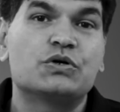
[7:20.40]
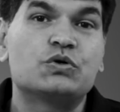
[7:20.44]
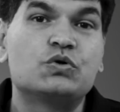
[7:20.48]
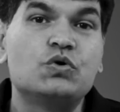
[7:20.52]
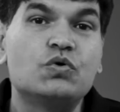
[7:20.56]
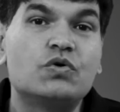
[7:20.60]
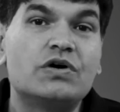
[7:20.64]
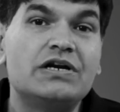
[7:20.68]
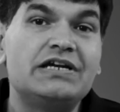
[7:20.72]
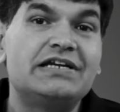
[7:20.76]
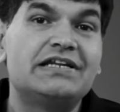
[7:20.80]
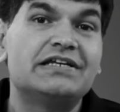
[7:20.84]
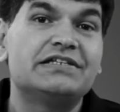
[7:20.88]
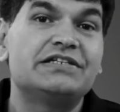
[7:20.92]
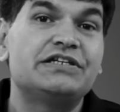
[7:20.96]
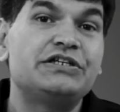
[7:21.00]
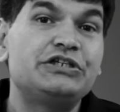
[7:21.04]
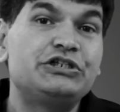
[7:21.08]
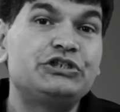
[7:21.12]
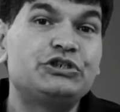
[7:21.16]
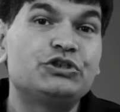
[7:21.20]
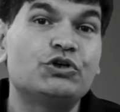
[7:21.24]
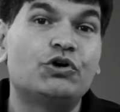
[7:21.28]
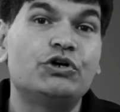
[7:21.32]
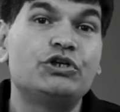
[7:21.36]
Google doesn't
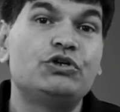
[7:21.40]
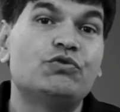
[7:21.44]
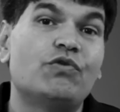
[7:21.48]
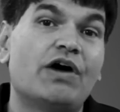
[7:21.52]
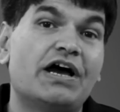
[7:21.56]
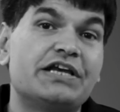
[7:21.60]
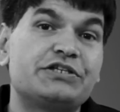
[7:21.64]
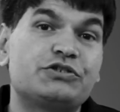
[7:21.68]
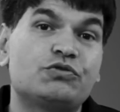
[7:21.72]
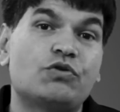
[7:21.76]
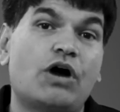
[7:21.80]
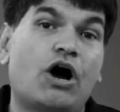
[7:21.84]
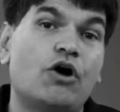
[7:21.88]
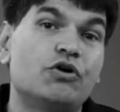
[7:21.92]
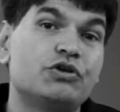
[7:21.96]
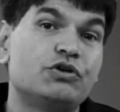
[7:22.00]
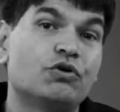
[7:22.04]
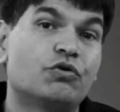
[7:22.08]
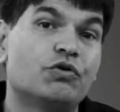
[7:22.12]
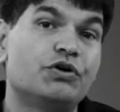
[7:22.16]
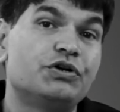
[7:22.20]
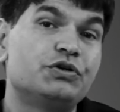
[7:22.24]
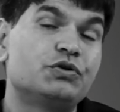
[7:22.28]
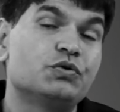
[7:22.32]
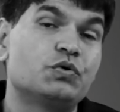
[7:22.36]
show you as to how
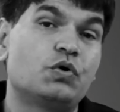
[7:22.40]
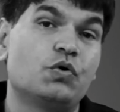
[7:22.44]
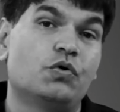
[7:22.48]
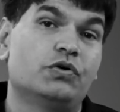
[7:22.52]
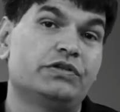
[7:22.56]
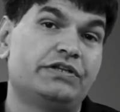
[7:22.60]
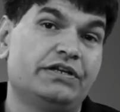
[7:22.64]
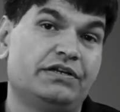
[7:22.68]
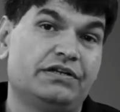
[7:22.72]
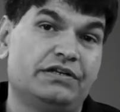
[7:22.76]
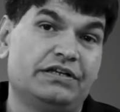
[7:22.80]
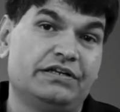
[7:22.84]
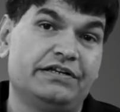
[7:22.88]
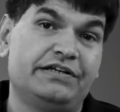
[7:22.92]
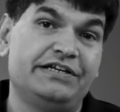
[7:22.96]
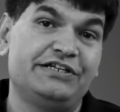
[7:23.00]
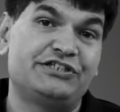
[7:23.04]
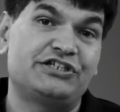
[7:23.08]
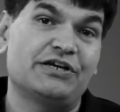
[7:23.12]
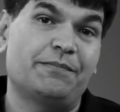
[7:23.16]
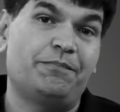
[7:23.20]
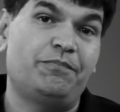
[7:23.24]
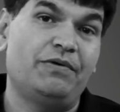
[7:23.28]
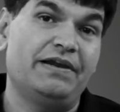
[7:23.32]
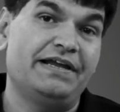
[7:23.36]
you're going to
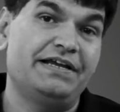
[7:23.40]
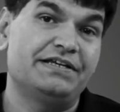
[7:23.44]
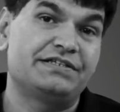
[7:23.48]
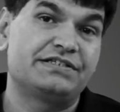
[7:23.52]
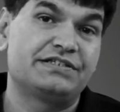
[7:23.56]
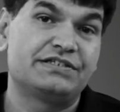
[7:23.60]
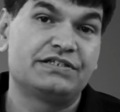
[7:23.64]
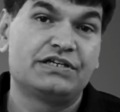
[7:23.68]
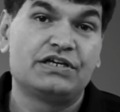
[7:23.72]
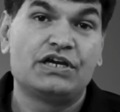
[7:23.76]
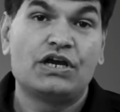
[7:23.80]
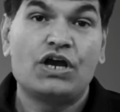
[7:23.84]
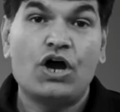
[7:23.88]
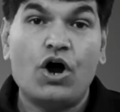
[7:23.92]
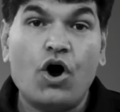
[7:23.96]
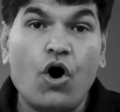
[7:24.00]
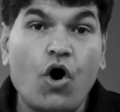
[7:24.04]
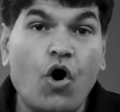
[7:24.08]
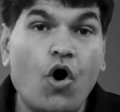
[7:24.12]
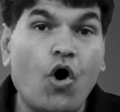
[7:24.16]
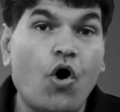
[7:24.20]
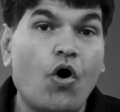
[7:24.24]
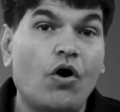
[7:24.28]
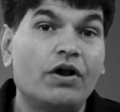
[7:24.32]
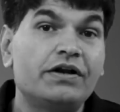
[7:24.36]
reach a place,
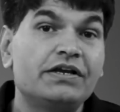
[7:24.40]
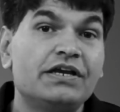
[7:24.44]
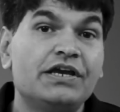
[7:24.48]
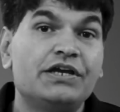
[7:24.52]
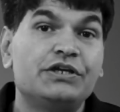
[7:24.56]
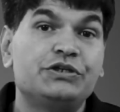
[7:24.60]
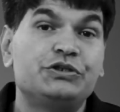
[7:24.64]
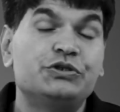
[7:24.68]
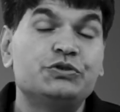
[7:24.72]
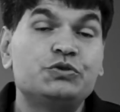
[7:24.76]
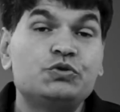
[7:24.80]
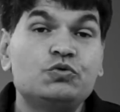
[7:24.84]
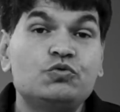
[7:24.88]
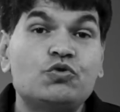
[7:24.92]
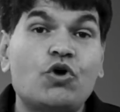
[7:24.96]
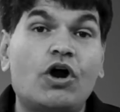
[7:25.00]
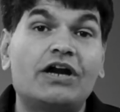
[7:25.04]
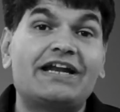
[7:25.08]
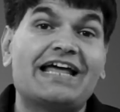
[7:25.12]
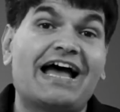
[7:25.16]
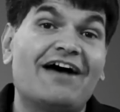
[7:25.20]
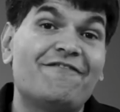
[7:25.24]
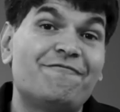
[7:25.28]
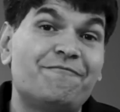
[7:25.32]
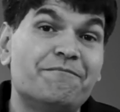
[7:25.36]
or you do
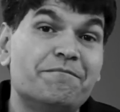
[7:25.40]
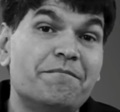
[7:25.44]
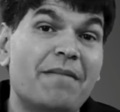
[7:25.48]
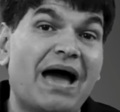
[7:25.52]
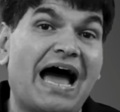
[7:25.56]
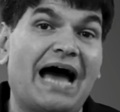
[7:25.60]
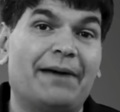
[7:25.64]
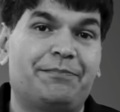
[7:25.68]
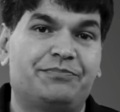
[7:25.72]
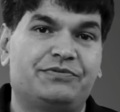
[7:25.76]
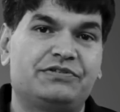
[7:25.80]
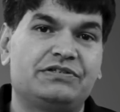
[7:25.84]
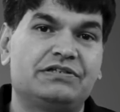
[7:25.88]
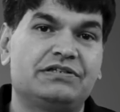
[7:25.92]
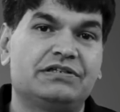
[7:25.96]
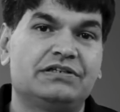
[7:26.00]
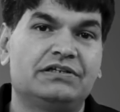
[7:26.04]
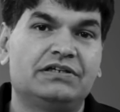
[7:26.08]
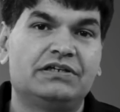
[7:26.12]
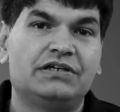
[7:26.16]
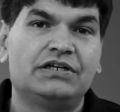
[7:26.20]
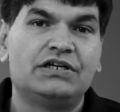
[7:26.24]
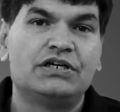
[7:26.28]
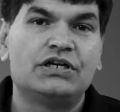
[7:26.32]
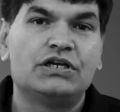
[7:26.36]
not have maps.
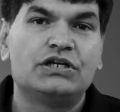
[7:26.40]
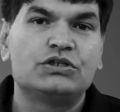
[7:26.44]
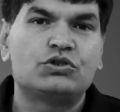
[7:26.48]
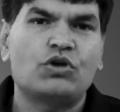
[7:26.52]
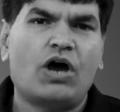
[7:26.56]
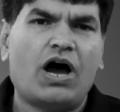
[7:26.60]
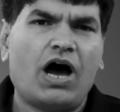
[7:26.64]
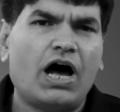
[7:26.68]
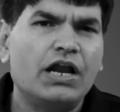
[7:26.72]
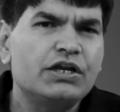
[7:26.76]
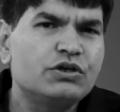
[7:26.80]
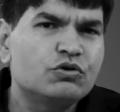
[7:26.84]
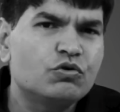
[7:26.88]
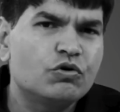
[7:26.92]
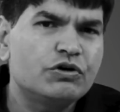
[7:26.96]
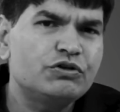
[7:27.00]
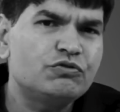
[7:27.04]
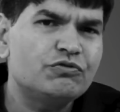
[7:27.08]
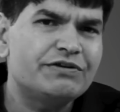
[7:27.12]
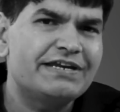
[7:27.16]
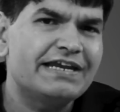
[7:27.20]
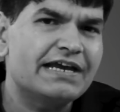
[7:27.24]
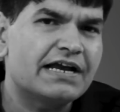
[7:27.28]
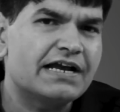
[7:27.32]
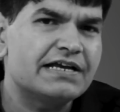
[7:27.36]
So are you going
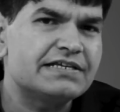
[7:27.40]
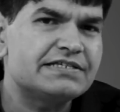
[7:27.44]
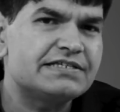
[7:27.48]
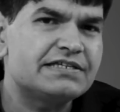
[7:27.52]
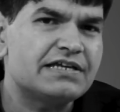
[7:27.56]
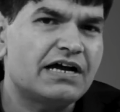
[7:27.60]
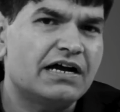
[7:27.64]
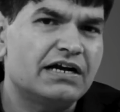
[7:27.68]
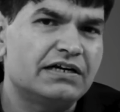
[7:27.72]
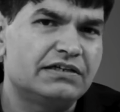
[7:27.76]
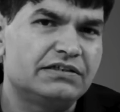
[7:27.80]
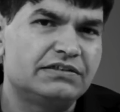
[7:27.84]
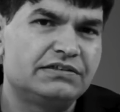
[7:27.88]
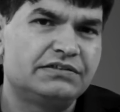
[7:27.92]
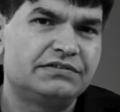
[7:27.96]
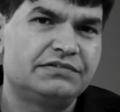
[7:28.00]
to take a start?